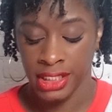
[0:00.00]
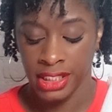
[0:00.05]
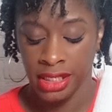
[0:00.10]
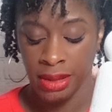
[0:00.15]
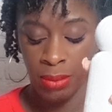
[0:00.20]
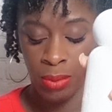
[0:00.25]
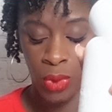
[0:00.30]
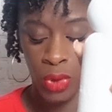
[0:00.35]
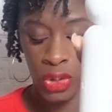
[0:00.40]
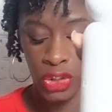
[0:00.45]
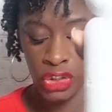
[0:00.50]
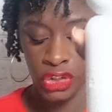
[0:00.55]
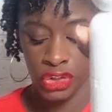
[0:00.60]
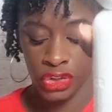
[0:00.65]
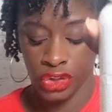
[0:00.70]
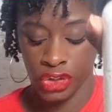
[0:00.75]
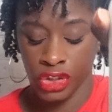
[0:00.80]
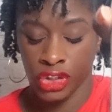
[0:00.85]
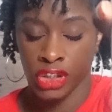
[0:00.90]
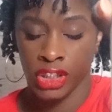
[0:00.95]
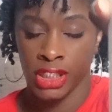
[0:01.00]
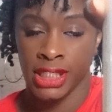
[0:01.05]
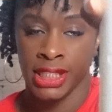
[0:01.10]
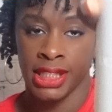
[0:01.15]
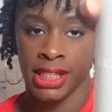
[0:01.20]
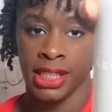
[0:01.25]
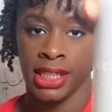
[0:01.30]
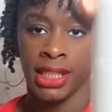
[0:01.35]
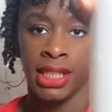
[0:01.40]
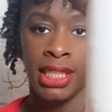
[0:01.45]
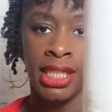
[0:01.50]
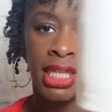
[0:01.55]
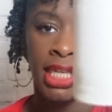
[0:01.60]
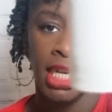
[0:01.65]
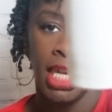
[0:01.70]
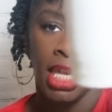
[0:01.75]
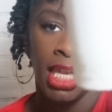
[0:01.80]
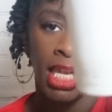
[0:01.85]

the moisture sealing